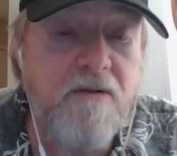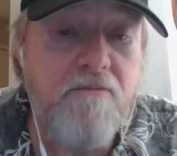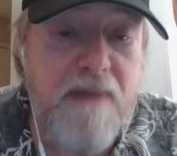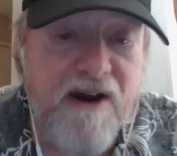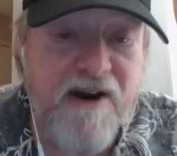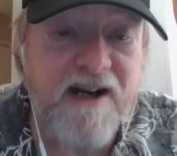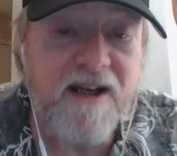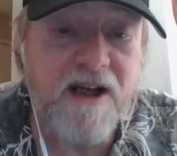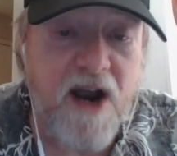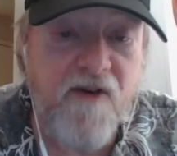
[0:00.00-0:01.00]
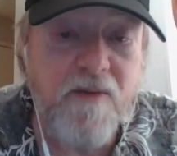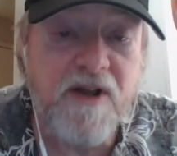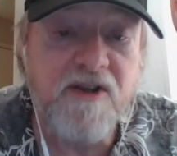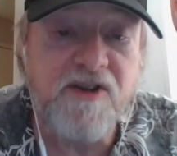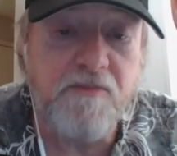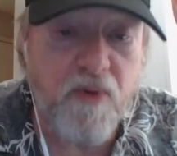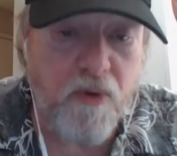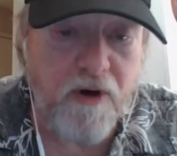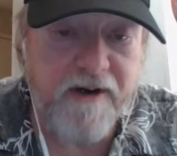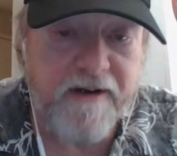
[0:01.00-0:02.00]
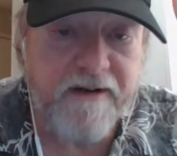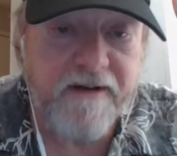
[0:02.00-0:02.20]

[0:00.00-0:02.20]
merit government support,